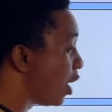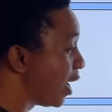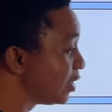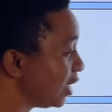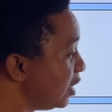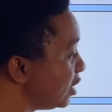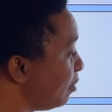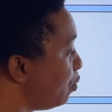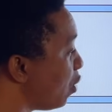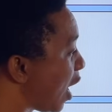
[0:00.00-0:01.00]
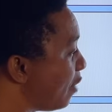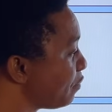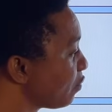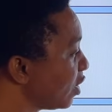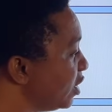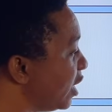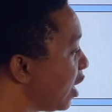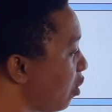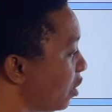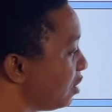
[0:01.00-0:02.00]
NZD
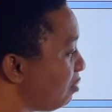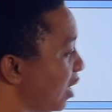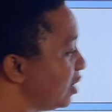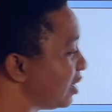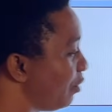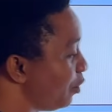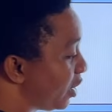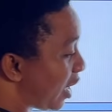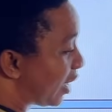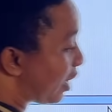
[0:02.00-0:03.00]
here on the money time, we can